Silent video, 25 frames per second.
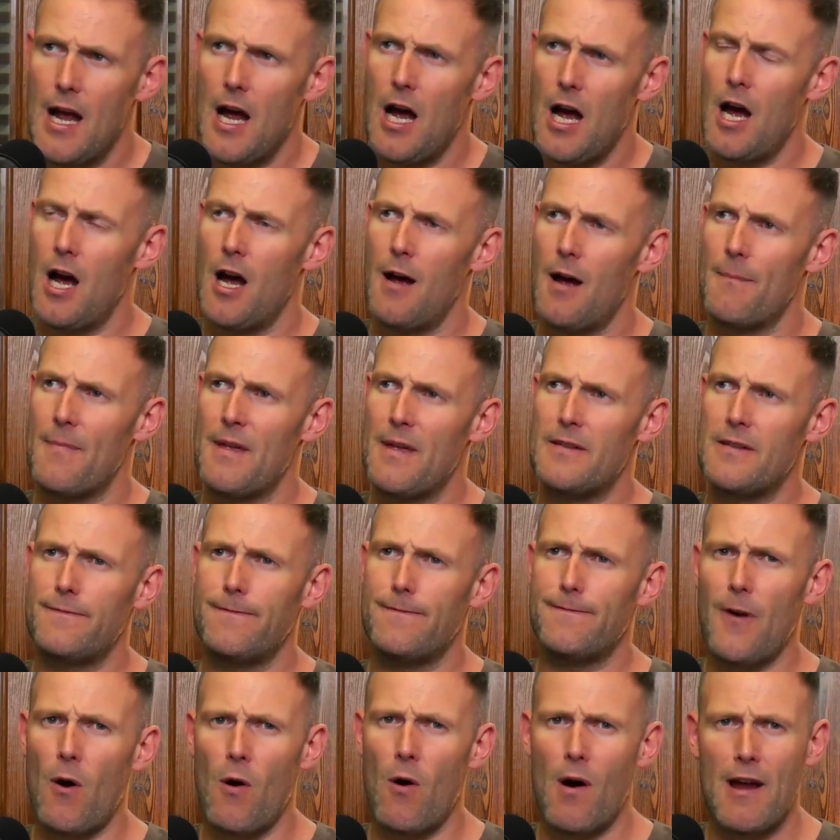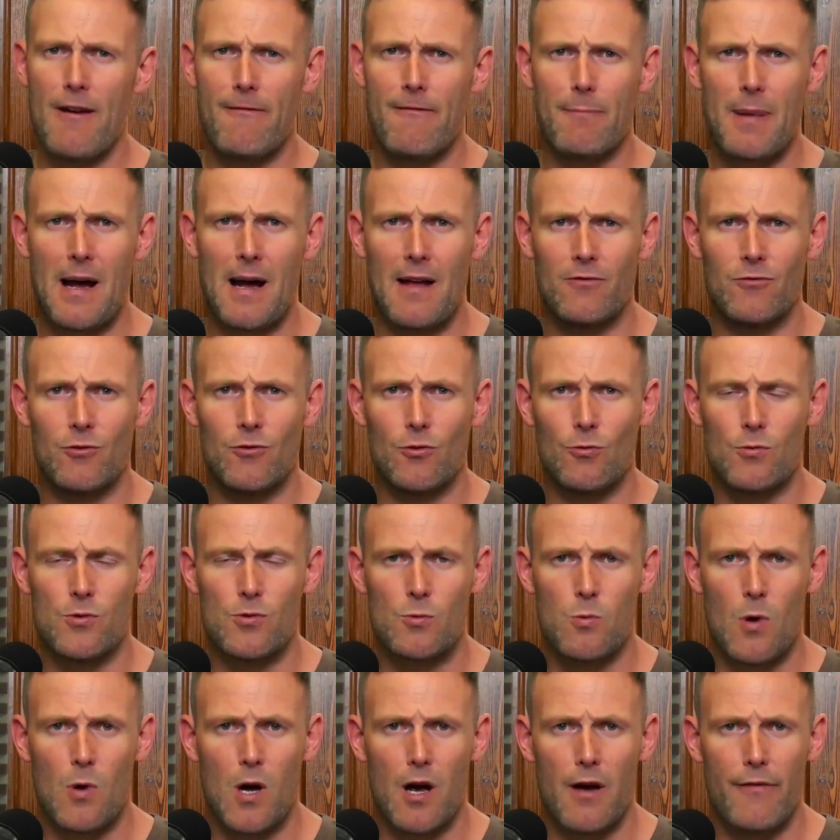There's 5
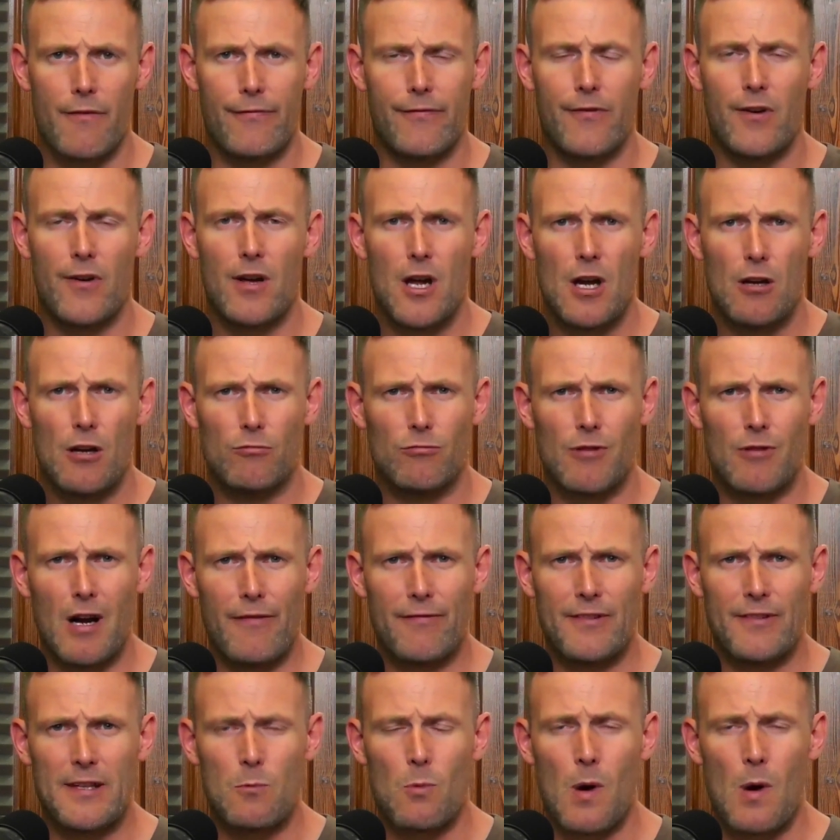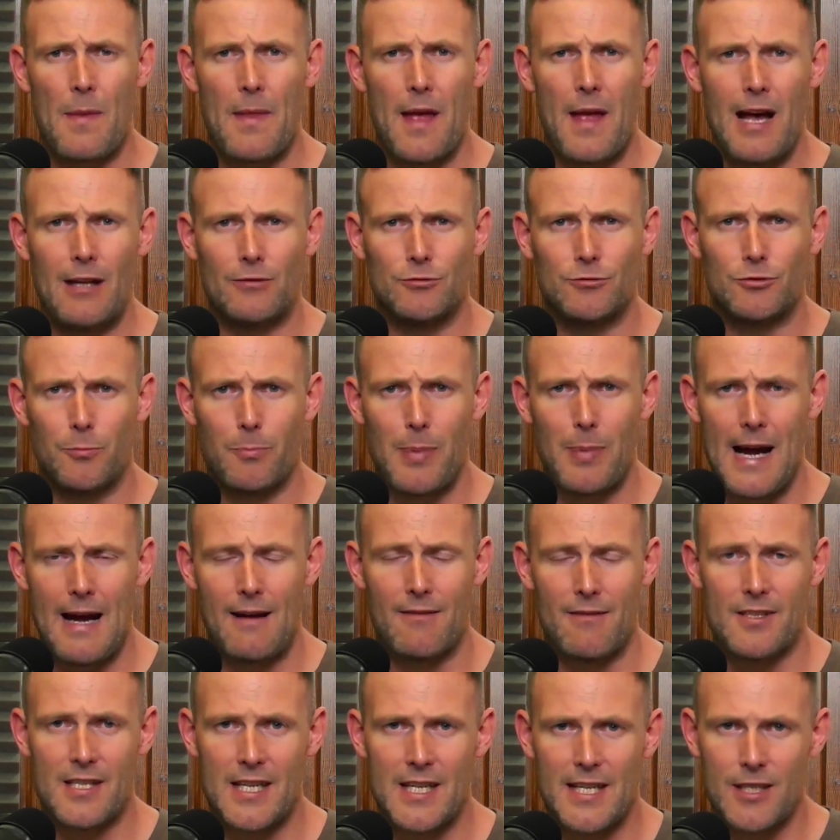bundles worth roughly
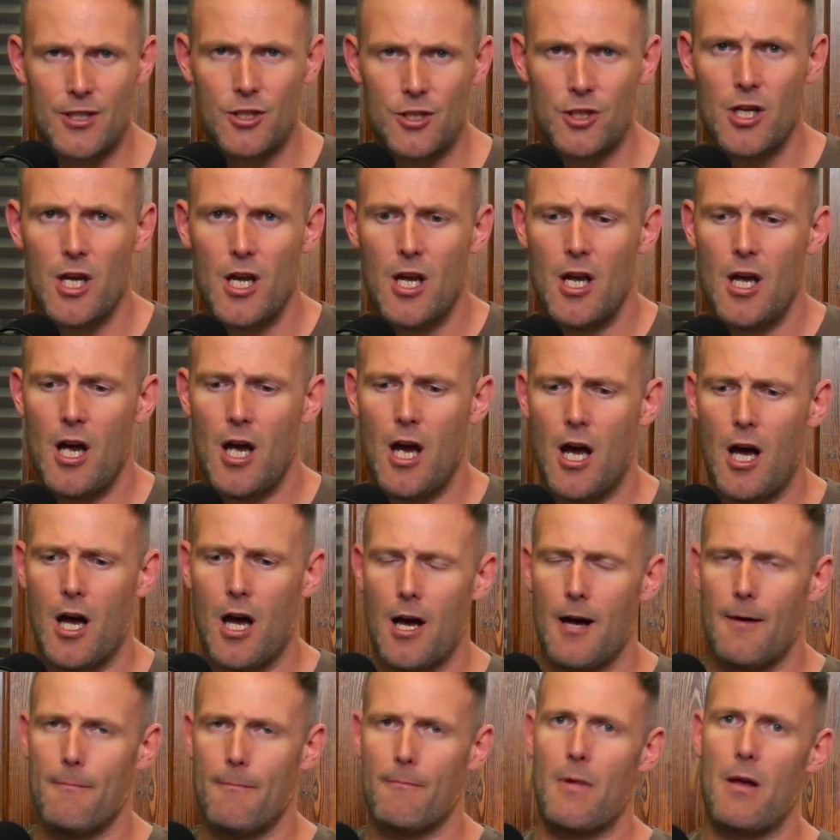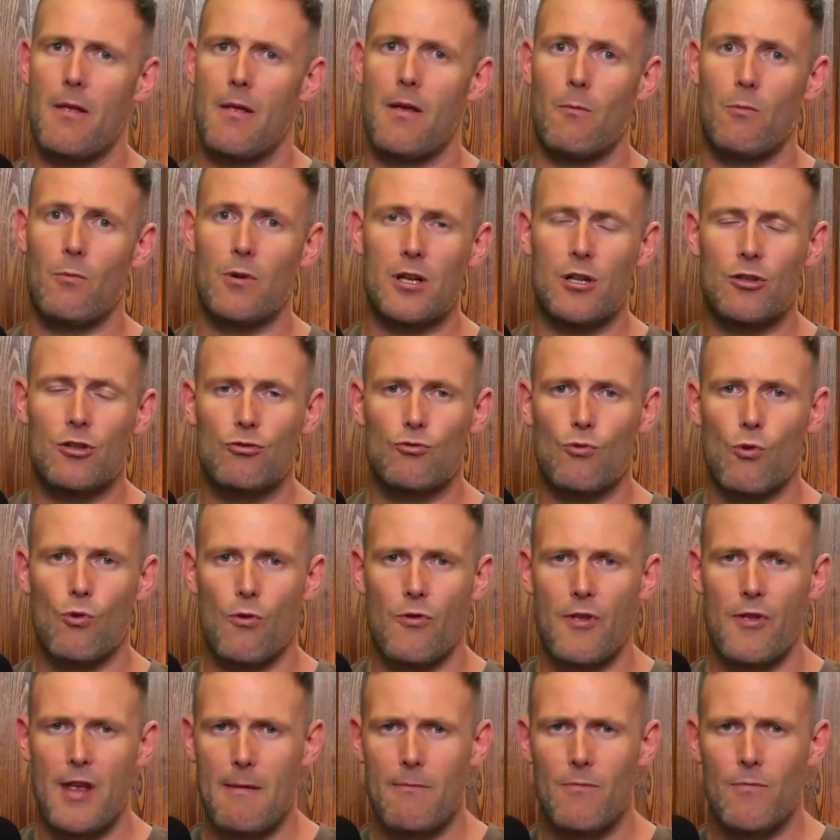£100 each, and we're going to draw
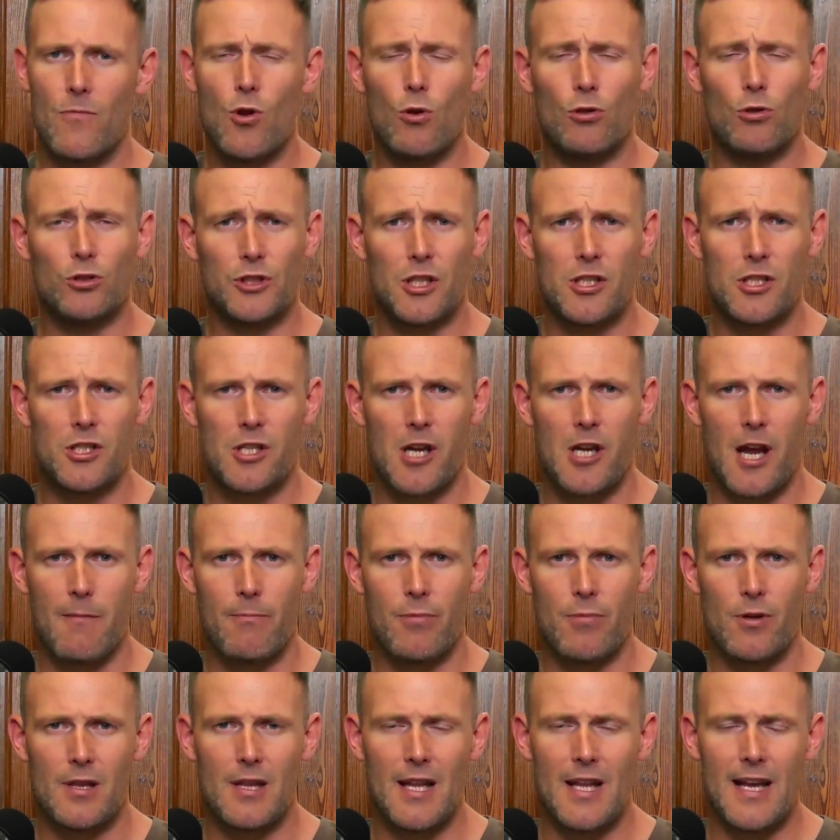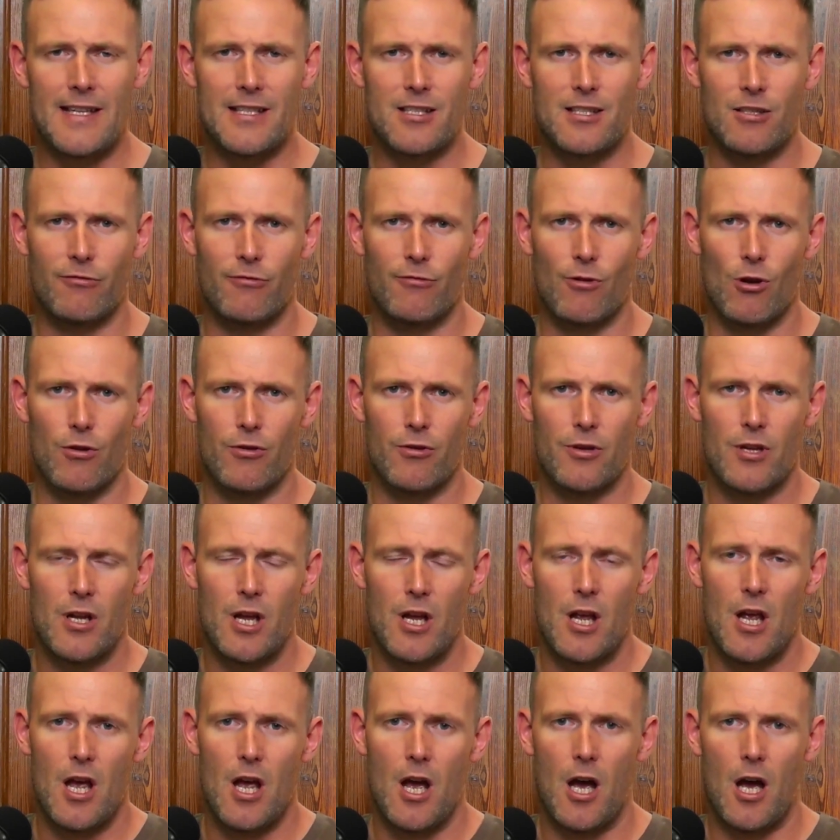them not just yet, but later on
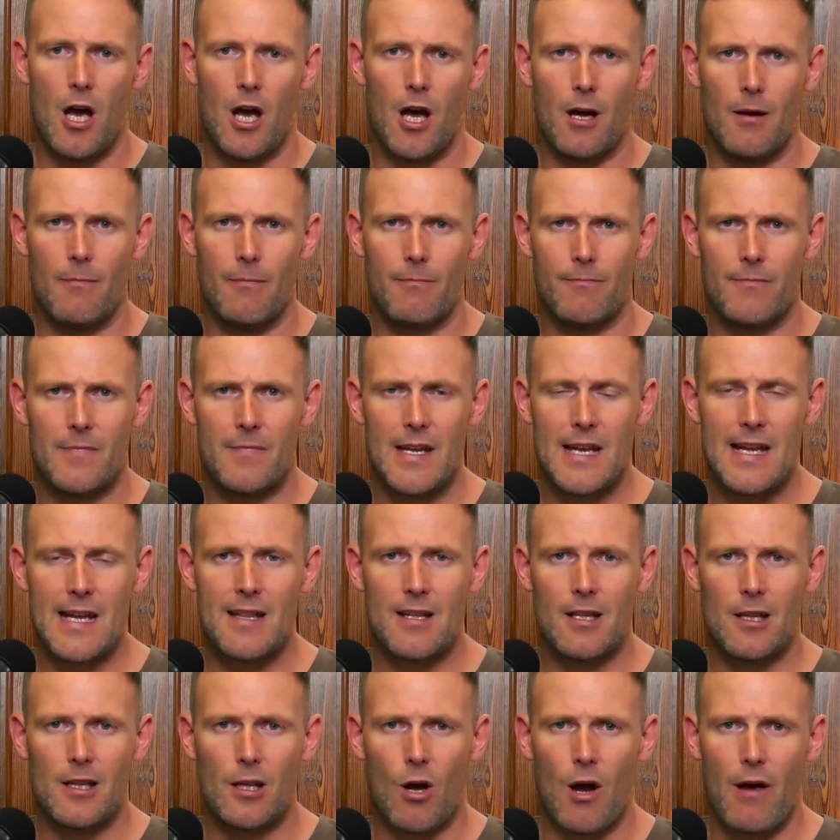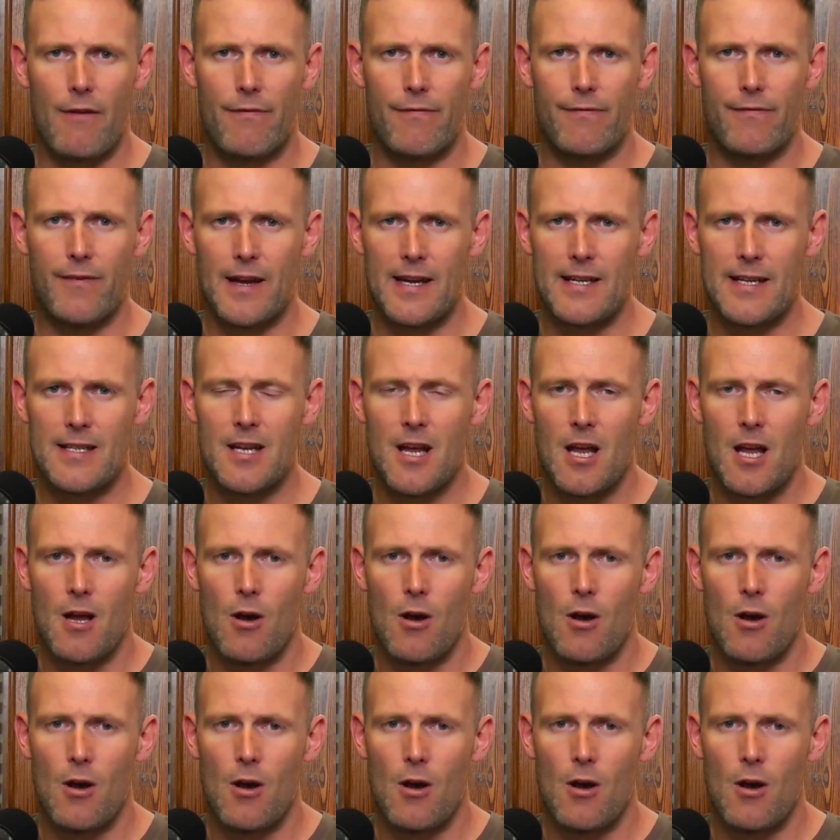in the live feed.